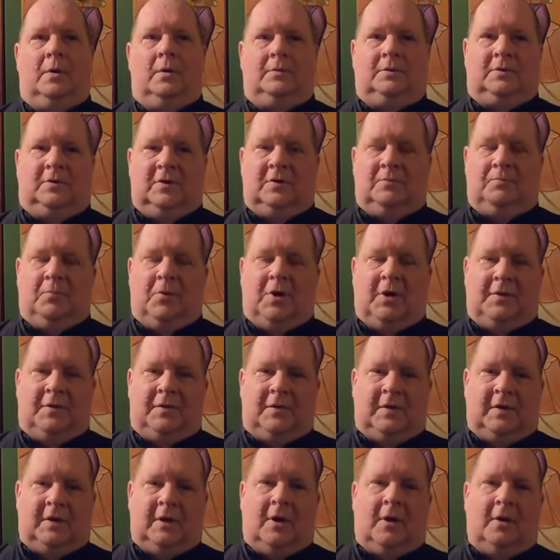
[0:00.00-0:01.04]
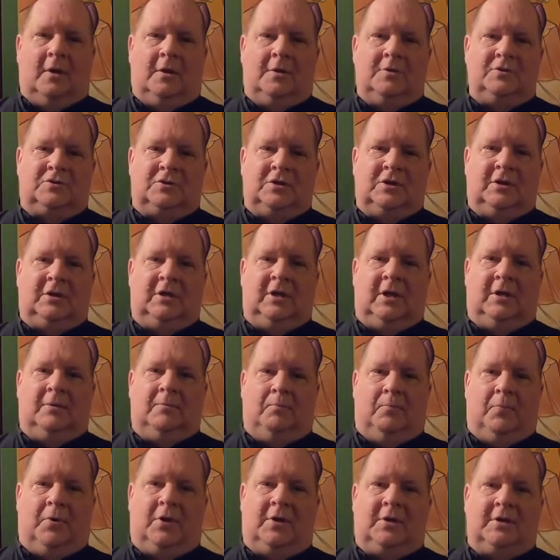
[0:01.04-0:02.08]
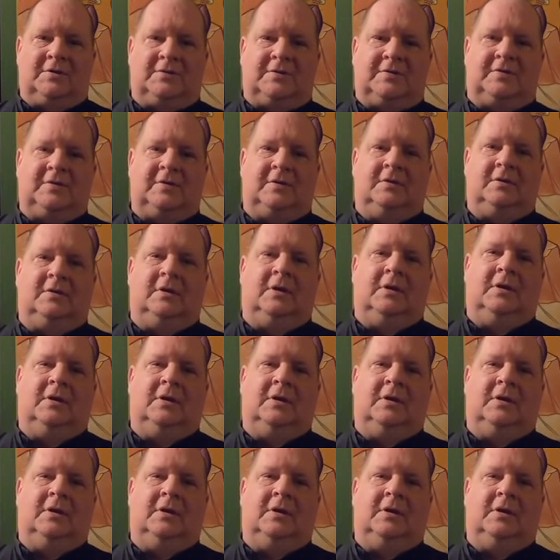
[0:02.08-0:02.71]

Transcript: did my theology in Boston,